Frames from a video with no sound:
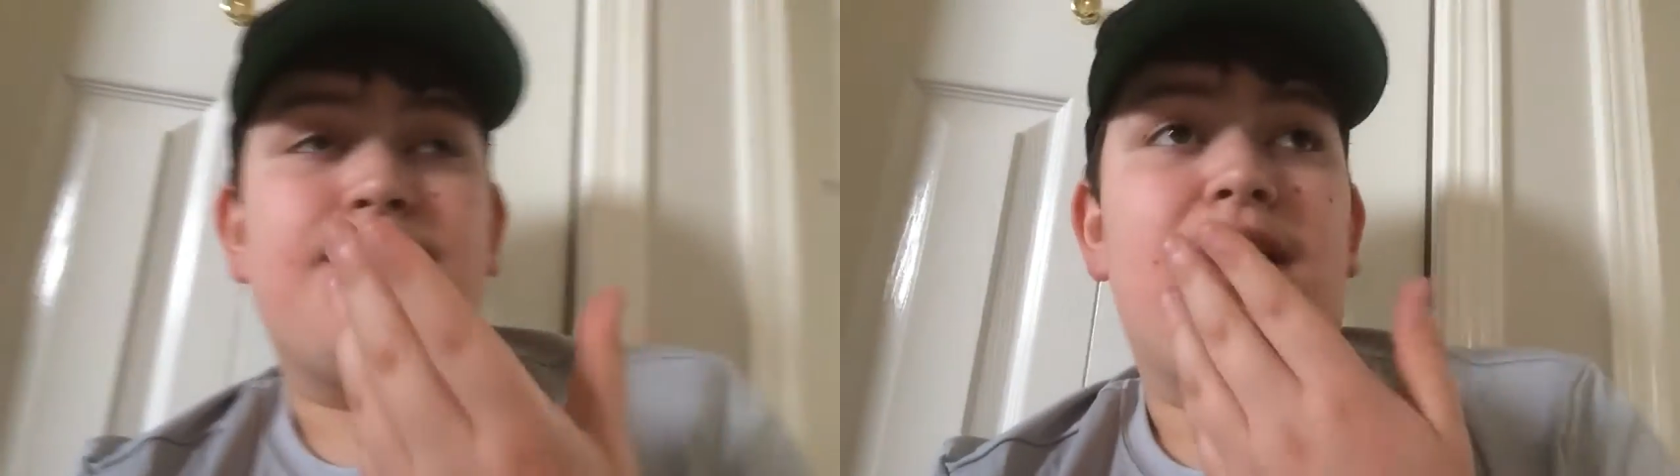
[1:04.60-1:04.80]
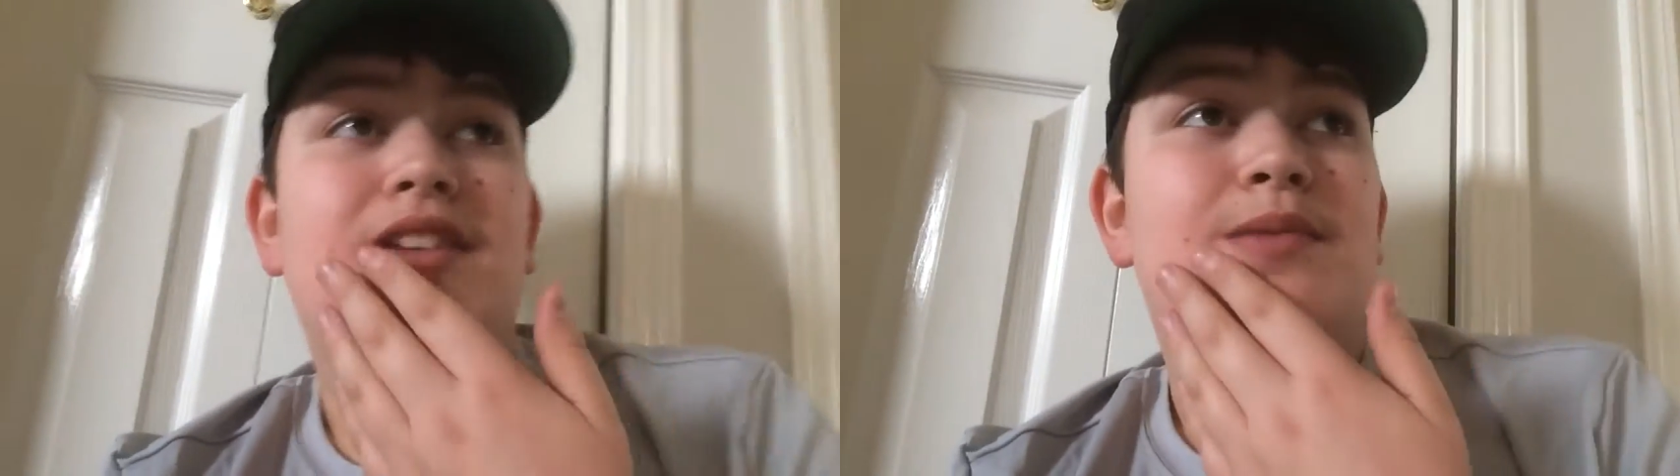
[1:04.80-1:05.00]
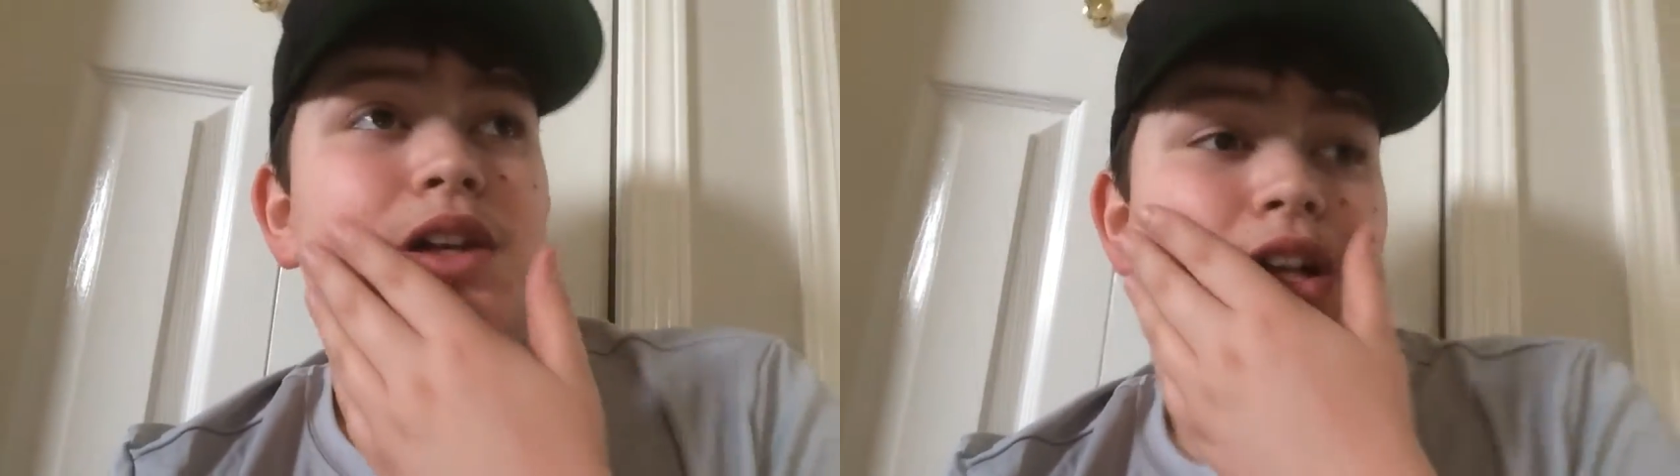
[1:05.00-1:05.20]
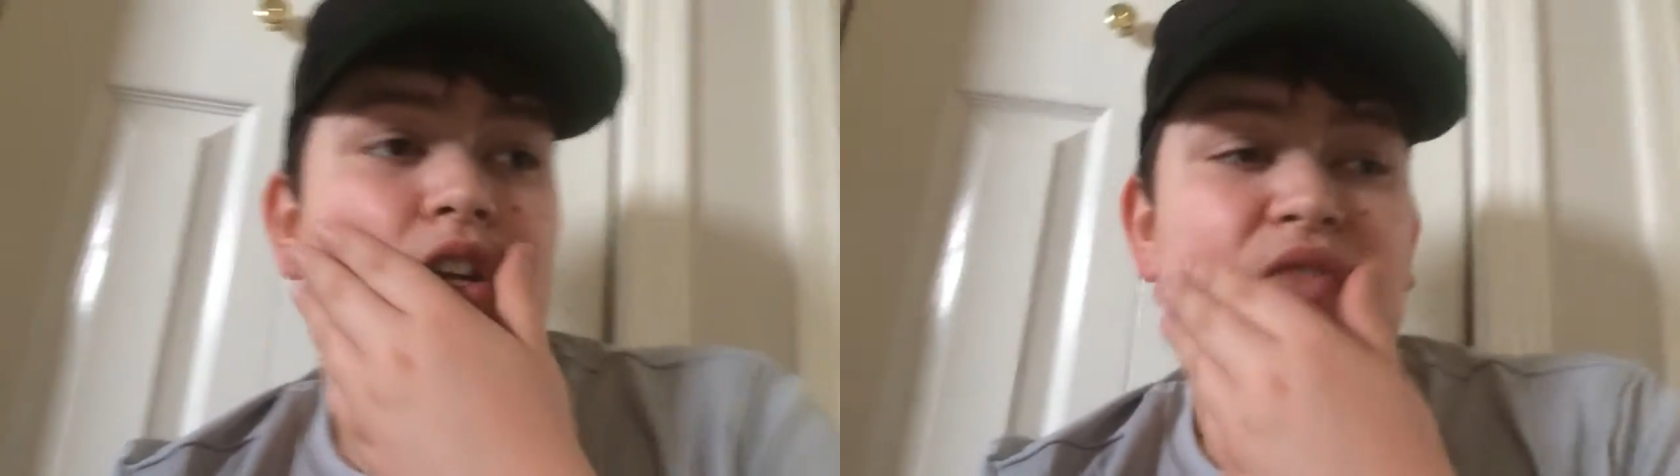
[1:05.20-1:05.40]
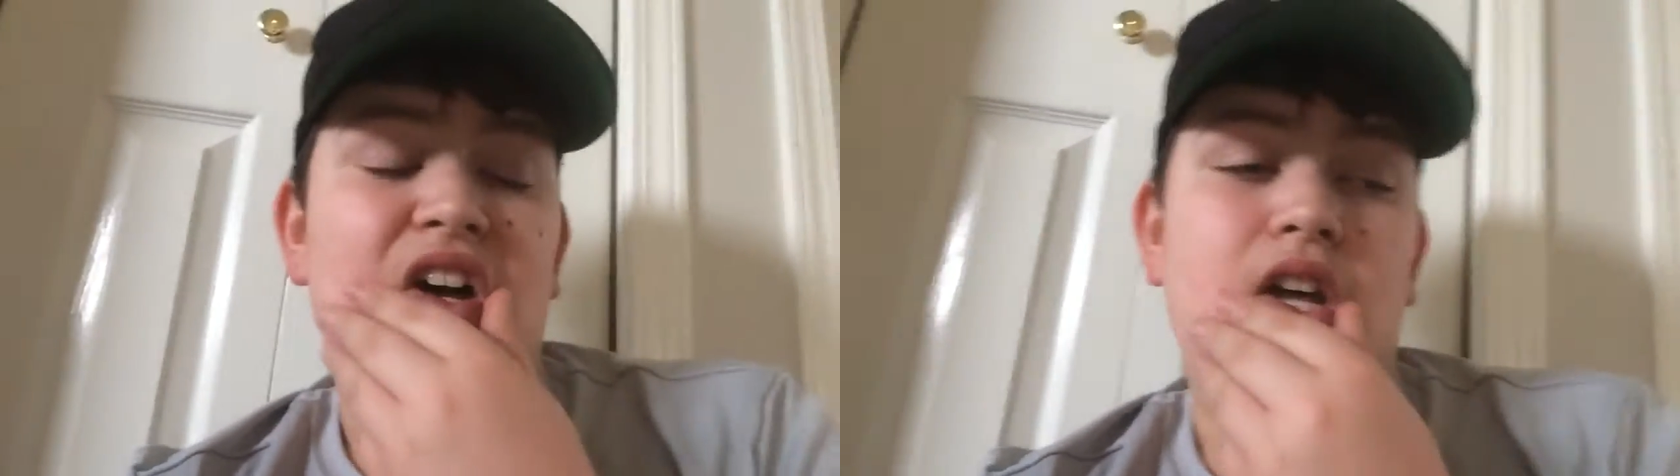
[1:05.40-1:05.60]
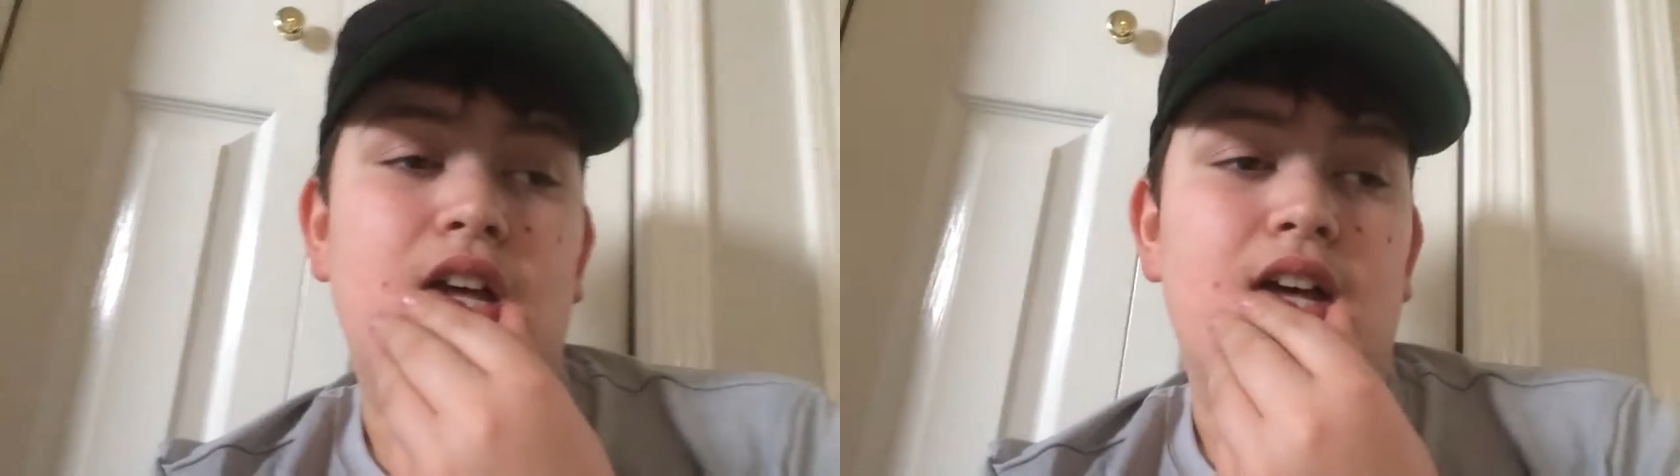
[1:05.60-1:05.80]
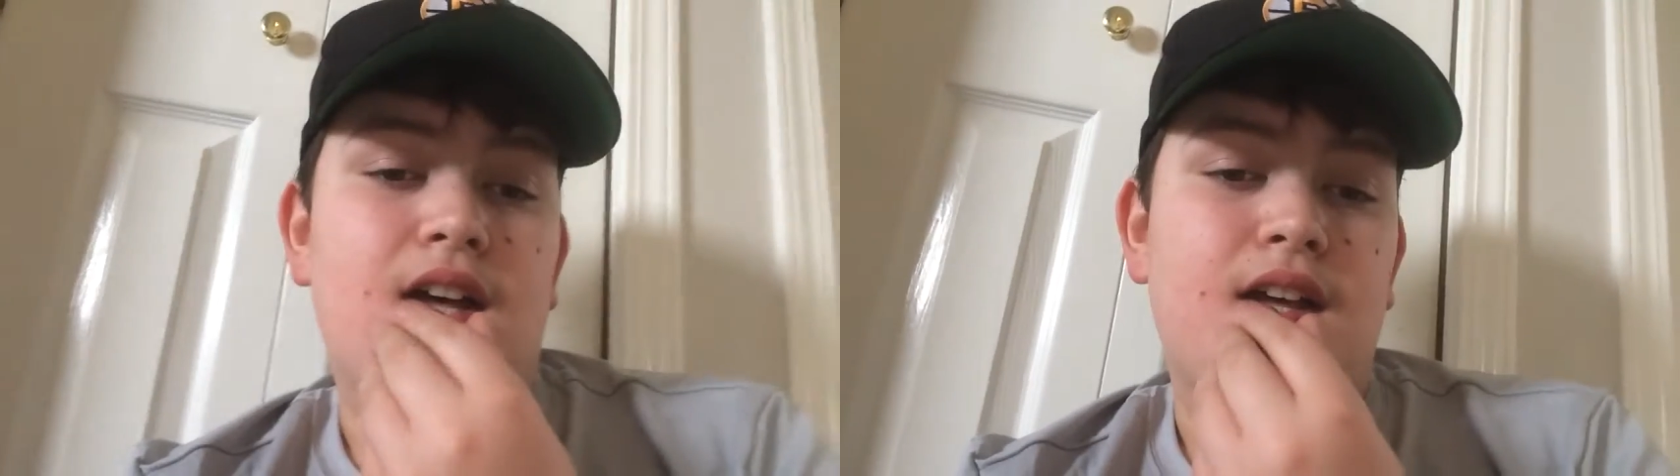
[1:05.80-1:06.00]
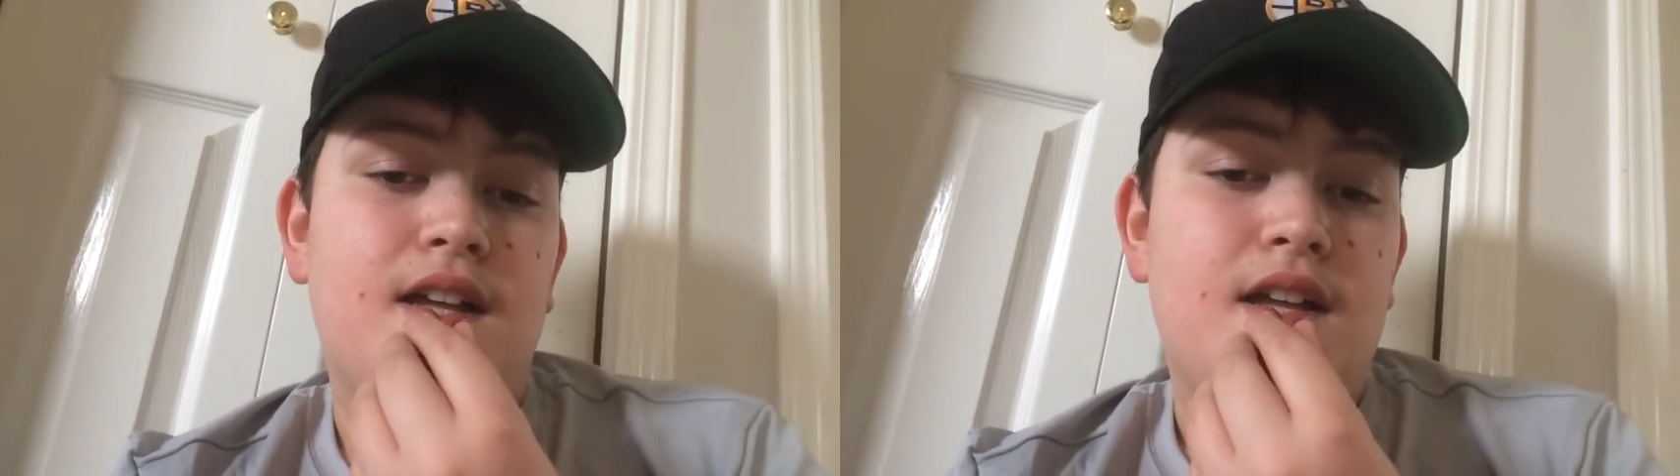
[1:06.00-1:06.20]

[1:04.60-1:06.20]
as possible. And if I